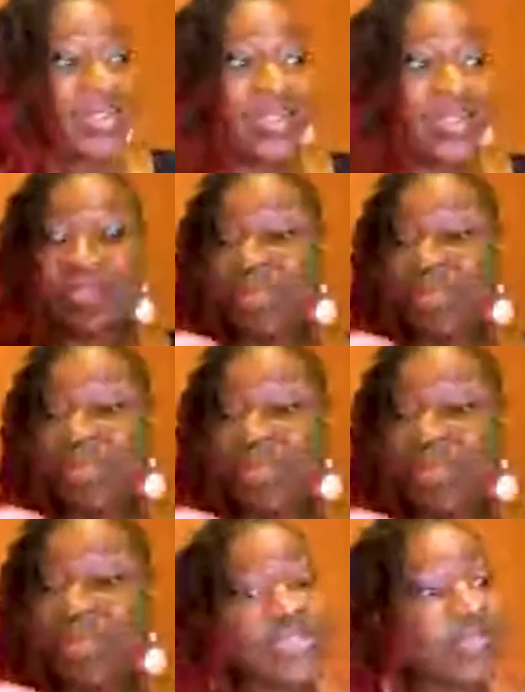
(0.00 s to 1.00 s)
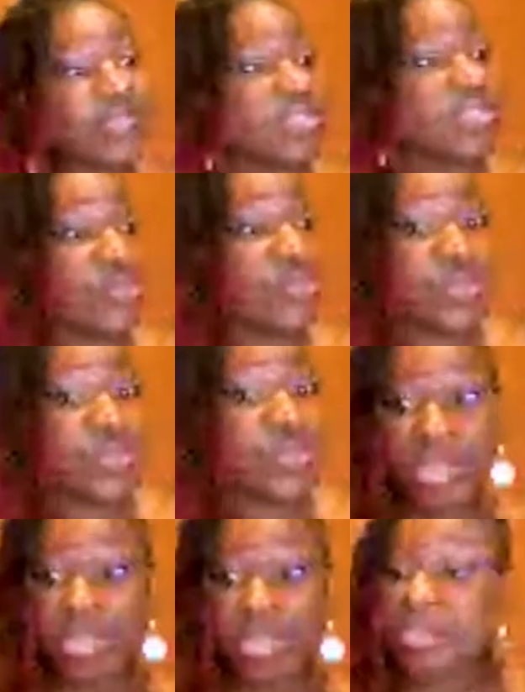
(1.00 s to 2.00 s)
need a massage every 2
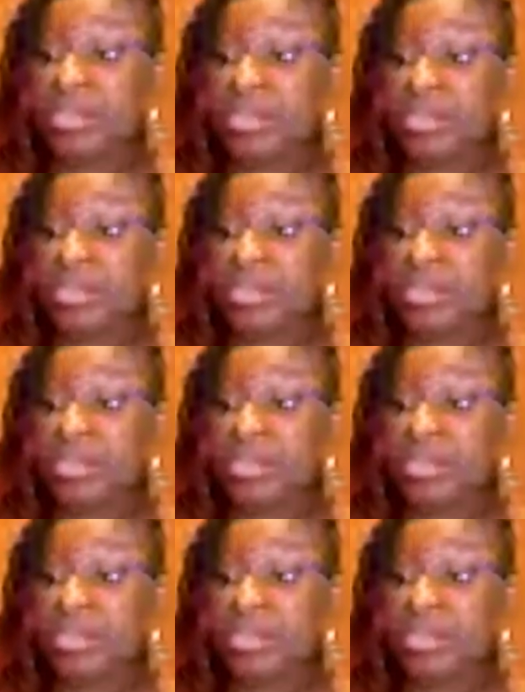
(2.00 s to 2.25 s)
weeks,